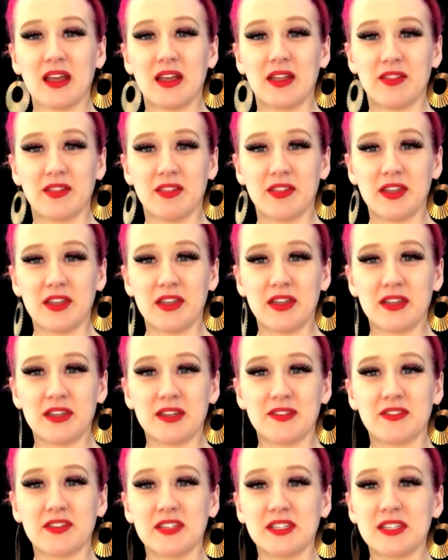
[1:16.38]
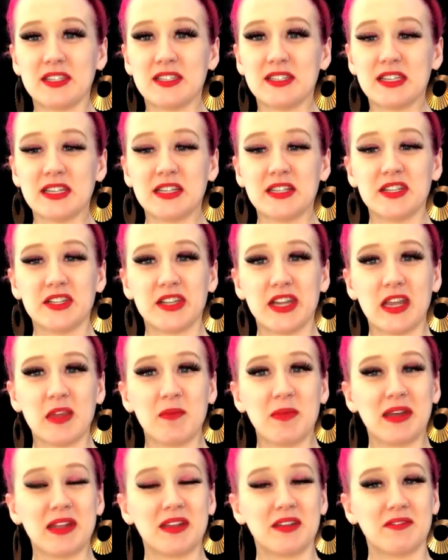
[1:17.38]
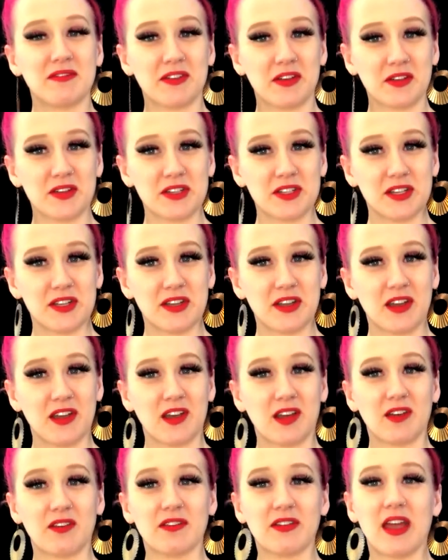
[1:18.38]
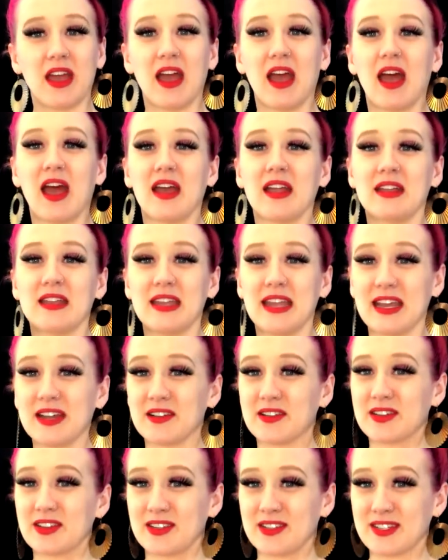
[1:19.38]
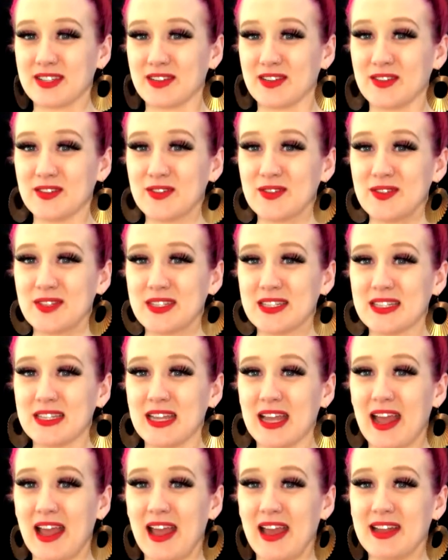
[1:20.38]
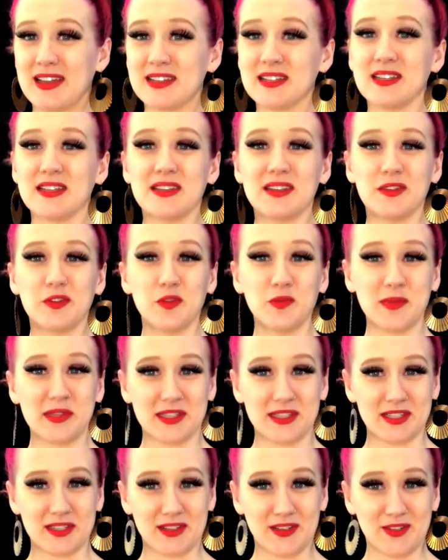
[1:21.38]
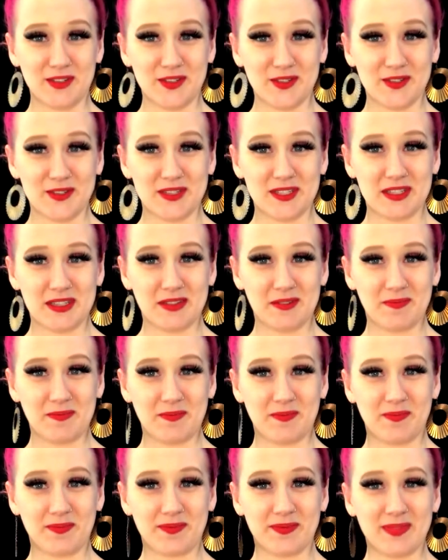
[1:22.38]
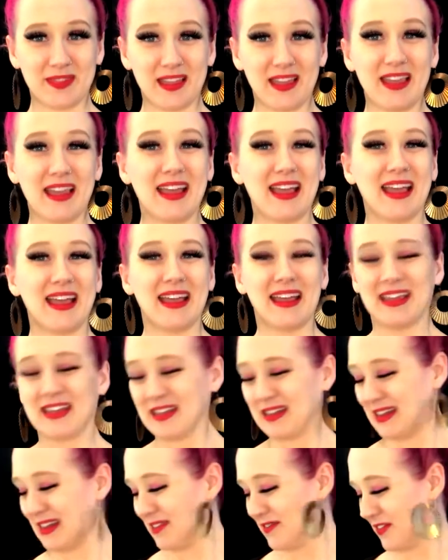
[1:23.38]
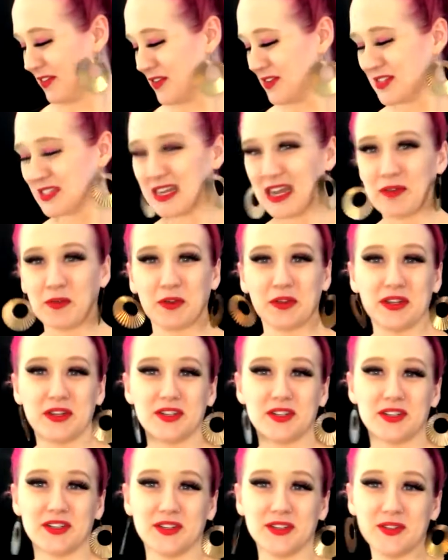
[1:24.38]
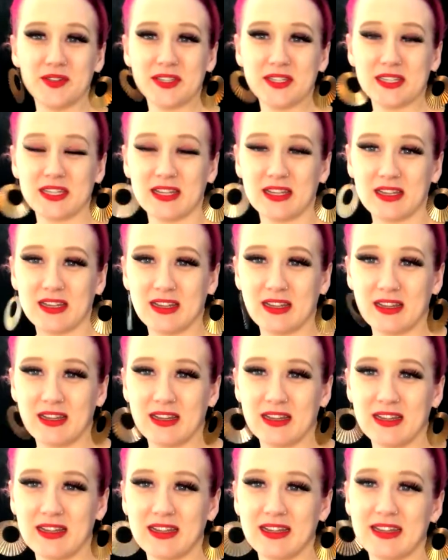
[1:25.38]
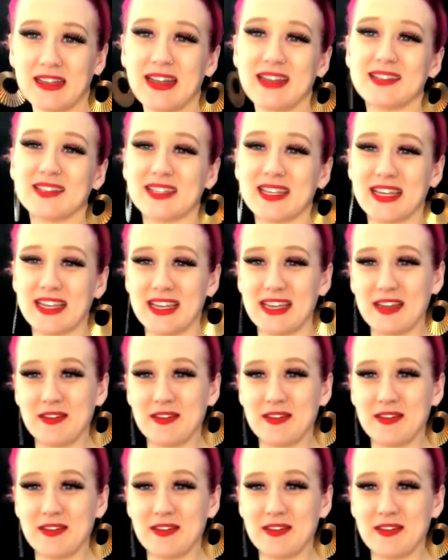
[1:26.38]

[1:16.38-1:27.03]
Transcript: the differences in shape and function of Neanderthal skulls and human skulls. First, I will introduce Nazki,